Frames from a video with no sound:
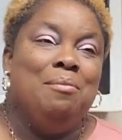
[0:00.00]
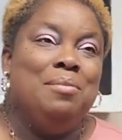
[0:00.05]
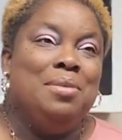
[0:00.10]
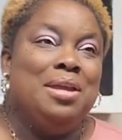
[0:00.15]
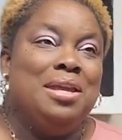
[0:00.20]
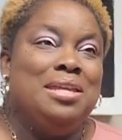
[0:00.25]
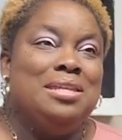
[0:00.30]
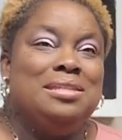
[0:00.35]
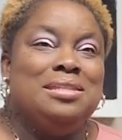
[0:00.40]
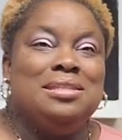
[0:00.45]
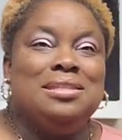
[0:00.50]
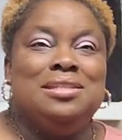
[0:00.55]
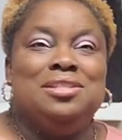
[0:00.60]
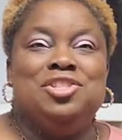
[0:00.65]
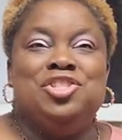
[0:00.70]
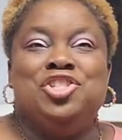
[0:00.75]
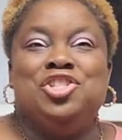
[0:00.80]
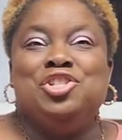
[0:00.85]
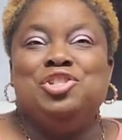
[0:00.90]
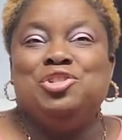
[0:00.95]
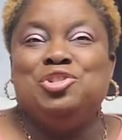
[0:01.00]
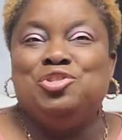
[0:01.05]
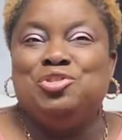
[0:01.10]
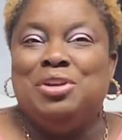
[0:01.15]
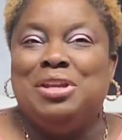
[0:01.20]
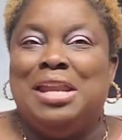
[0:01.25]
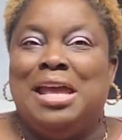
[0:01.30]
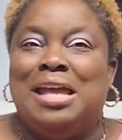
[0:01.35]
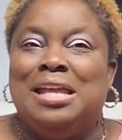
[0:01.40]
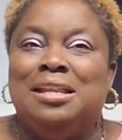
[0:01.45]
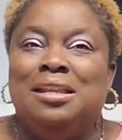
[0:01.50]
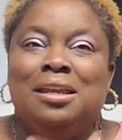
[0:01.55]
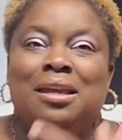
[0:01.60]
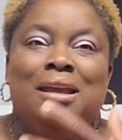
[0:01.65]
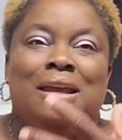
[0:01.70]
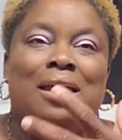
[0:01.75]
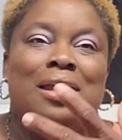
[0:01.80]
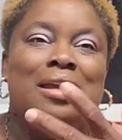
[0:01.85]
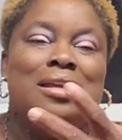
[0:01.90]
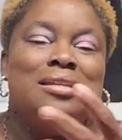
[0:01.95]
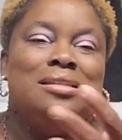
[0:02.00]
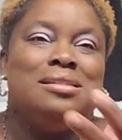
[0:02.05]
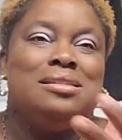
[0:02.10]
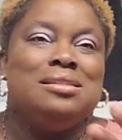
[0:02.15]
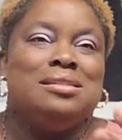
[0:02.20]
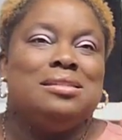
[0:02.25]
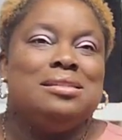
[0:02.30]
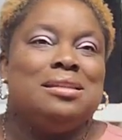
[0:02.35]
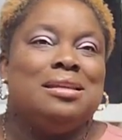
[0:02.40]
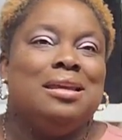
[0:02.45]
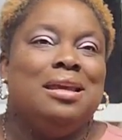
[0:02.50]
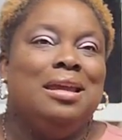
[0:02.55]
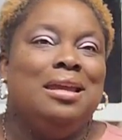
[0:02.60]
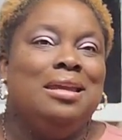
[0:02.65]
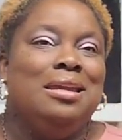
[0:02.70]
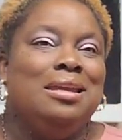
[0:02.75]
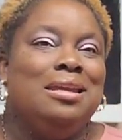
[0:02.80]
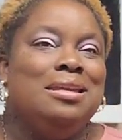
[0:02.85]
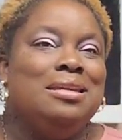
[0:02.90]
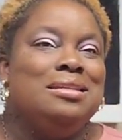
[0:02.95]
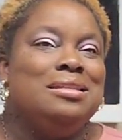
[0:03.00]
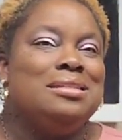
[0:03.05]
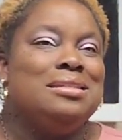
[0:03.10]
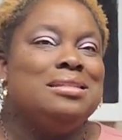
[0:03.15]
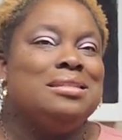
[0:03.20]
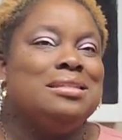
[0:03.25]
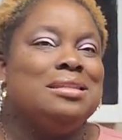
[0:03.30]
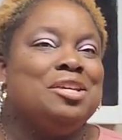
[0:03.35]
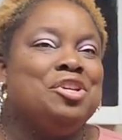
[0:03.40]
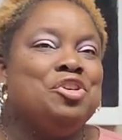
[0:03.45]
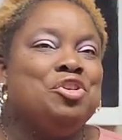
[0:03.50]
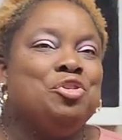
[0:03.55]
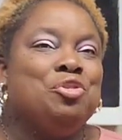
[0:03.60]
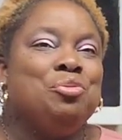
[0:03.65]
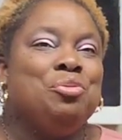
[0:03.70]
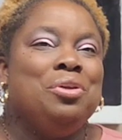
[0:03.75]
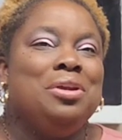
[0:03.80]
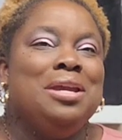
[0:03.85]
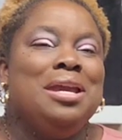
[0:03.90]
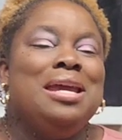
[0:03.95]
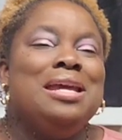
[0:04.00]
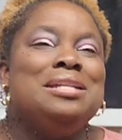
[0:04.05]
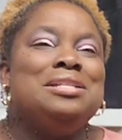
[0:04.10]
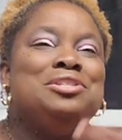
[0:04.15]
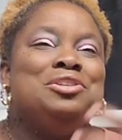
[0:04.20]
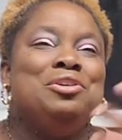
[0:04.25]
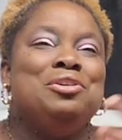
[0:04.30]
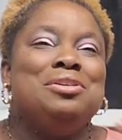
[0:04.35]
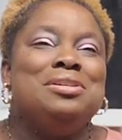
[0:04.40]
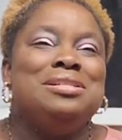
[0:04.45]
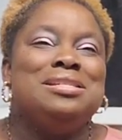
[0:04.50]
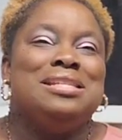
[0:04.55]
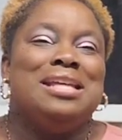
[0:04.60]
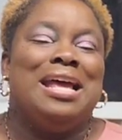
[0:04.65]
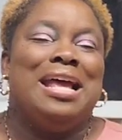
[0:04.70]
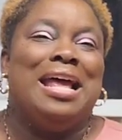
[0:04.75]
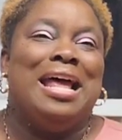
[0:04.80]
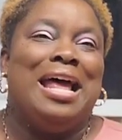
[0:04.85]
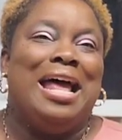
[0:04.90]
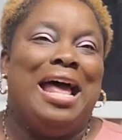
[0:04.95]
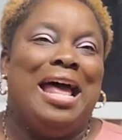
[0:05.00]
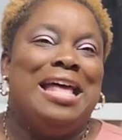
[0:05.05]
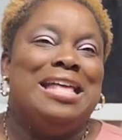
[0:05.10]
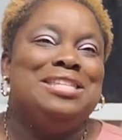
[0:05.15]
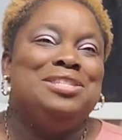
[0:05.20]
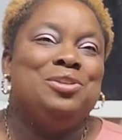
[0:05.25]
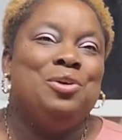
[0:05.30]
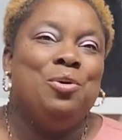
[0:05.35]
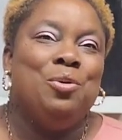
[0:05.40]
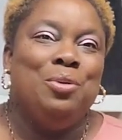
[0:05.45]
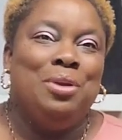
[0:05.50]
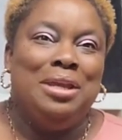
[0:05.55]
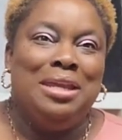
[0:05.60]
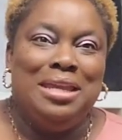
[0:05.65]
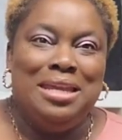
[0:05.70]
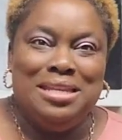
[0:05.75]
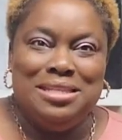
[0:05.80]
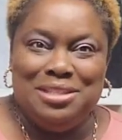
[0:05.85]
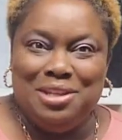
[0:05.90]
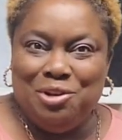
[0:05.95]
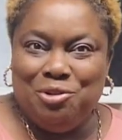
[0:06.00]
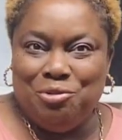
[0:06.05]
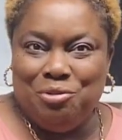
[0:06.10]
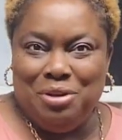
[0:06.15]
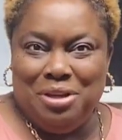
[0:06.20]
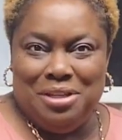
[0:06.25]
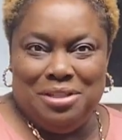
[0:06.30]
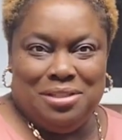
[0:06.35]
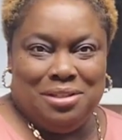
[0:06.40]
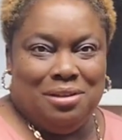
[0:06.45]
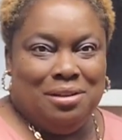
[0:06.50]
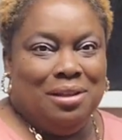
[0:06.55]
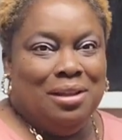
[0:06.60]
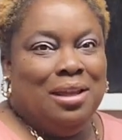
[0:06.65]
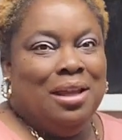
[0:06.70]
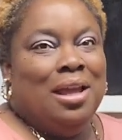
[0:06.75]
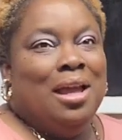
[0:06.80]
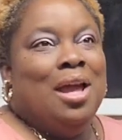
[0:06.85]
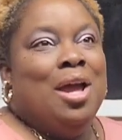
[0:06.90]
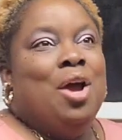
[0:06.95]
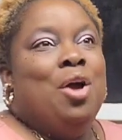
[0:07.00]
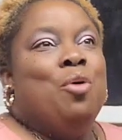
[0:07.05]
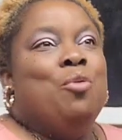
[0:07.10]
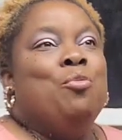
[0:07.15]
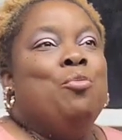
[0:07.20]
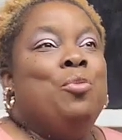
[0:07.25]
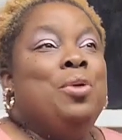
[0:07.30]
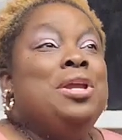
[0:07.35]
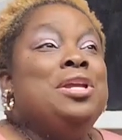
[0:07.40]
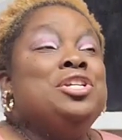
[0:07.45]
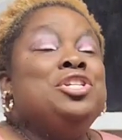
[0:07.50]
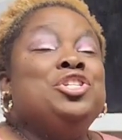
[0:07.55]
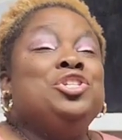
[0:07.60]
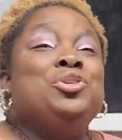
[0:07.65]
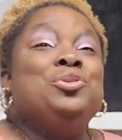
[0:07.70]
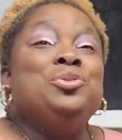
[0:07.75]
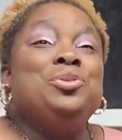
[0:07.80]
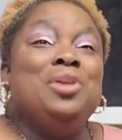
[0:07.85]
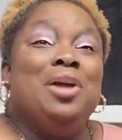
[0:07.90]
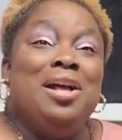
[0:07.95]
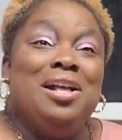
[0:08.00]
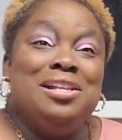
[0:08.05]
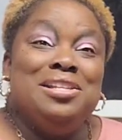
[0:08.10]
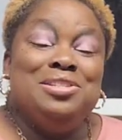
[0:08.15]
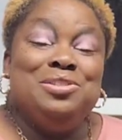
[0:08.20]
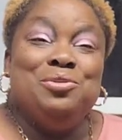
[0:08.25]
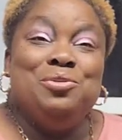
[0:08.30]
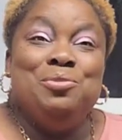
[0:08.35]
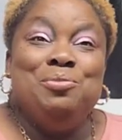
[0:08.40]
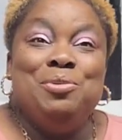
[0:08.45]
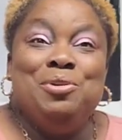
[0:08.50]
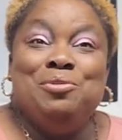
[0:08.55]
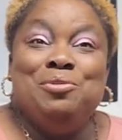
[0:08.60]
his children and his creators, as how he is a creator, we should also be